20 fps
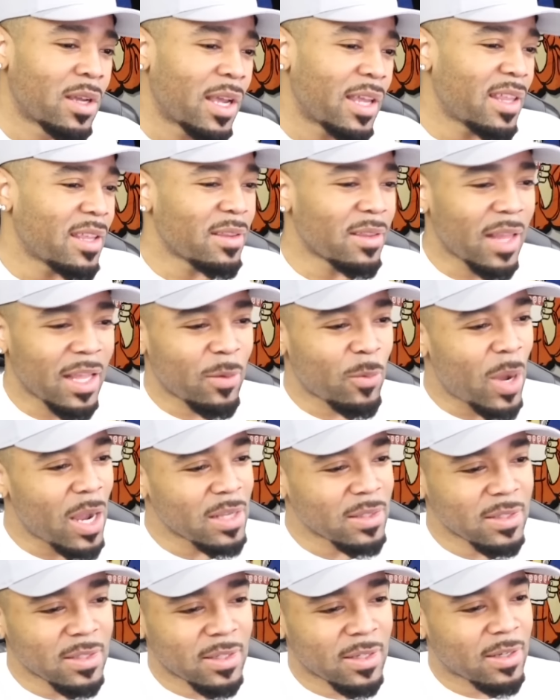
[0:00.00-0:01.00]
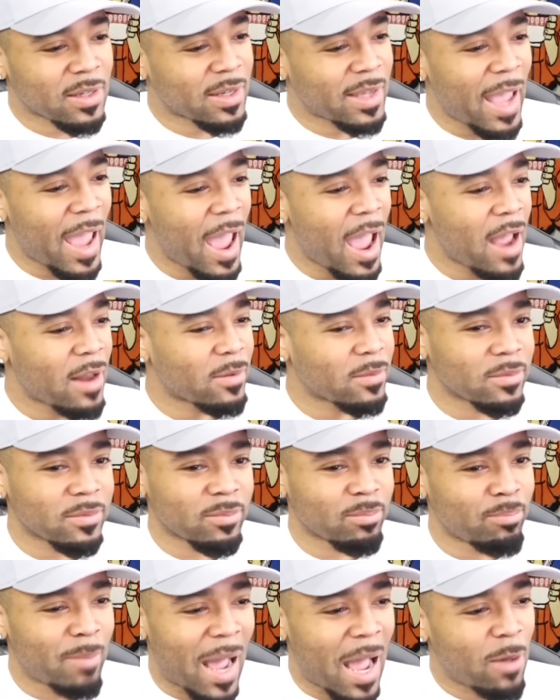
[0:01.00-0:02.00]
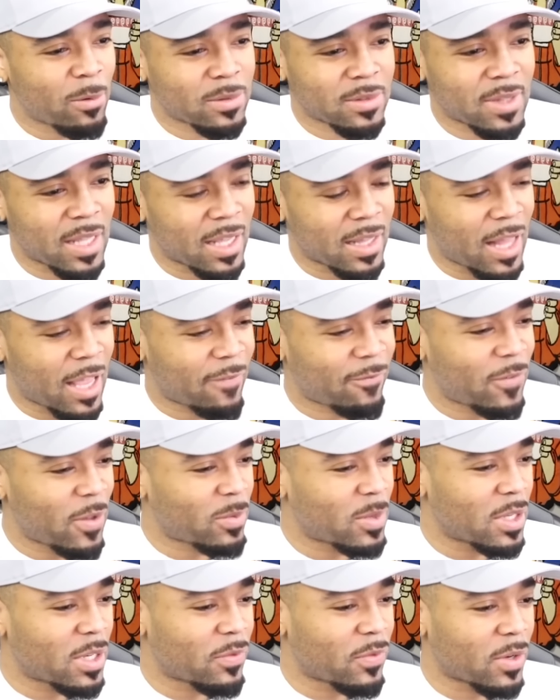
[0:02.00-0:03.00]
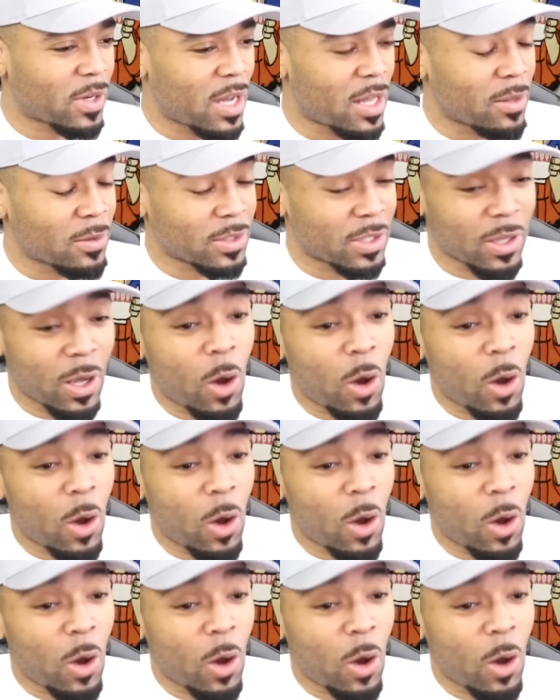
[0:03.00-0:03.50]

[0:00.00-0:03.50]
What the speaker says: And it, like, why is this cat mouse thing like 50 different colors?